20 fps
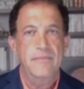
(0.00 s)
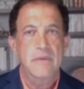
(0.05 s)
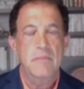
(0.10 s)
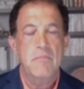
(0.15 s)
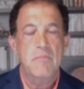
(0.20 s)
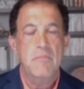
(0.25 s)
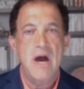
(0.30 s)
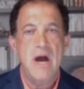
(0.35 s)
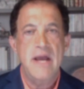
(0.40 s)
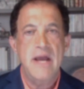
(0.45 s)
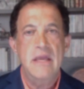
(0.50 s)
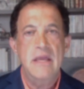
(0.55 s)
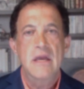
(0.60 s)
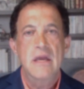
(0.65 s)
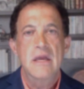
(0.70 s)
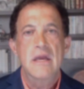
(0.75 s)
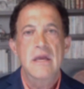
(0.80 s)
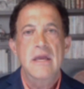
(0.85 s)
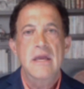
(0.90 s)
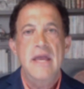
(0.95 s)
my
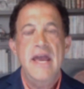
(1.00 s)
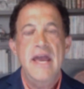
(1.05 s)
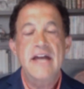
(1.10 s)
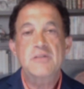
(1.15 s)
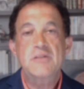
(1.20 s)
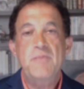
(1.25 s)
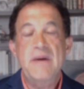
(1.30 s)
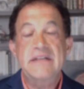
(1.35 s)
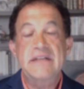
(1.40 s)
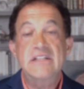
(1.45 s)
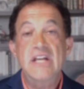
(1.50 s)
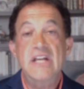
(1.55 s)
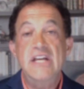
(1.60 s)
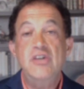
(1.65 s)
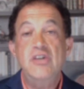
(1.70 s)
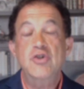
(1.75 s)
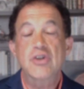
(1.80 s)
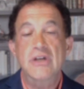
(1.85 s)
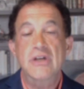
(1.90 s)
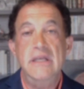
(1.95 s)

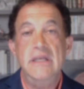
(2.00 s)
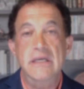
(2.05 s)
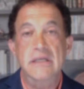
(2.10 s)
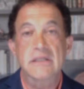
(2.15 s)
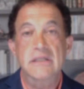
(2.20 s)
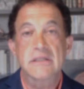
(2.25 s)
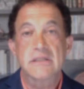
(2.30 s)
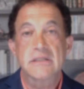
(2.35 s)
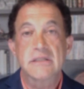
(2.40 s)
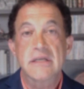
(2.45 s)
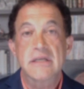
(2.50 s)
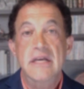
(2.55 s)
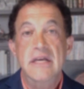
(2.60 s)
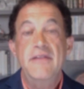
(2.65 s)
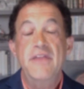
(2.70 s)
expectation is